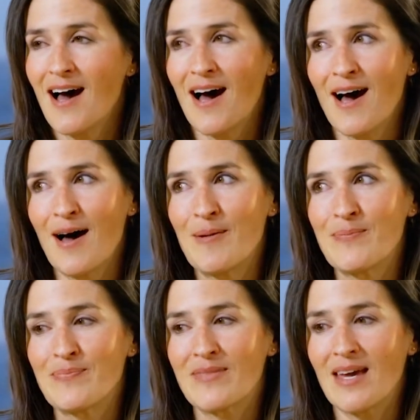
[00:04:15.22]

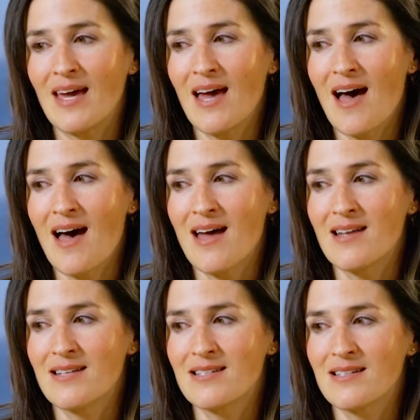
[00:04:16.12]

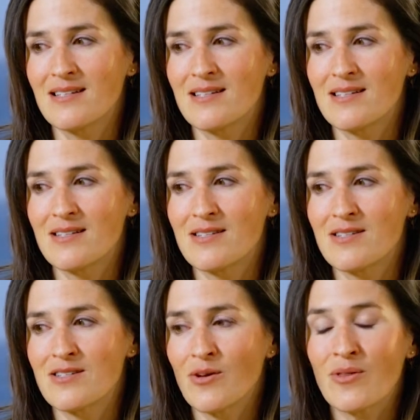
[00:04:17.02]
And
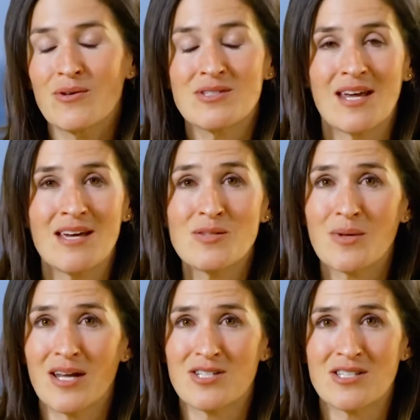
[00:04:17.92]
so those days
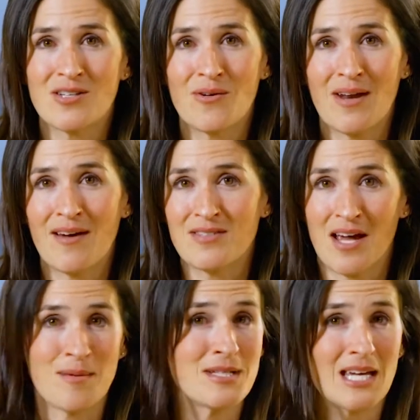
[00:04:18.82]
when I just don't have
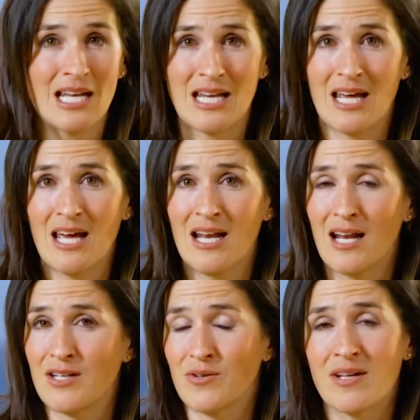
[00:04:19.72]
time to get it in
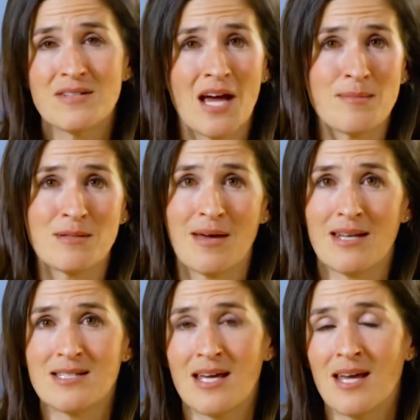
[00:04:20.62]
and I don't have time to
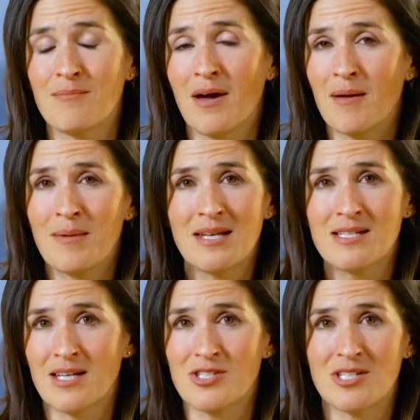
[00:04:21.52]
meditate, my
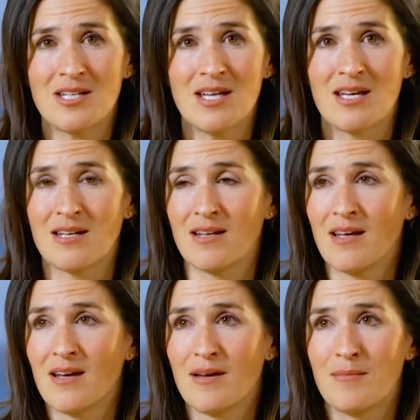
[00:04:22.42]
meditation and
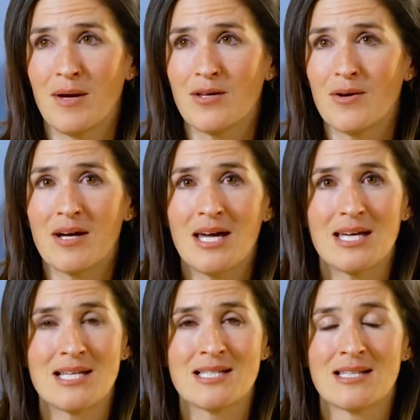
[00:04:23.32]
my yoga
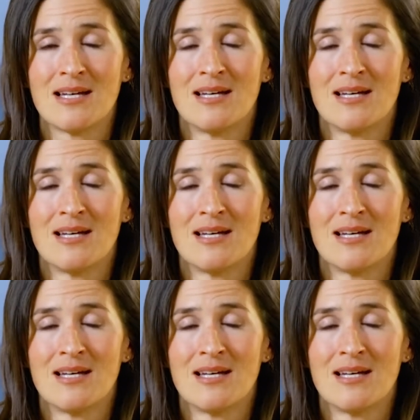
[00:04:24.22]
is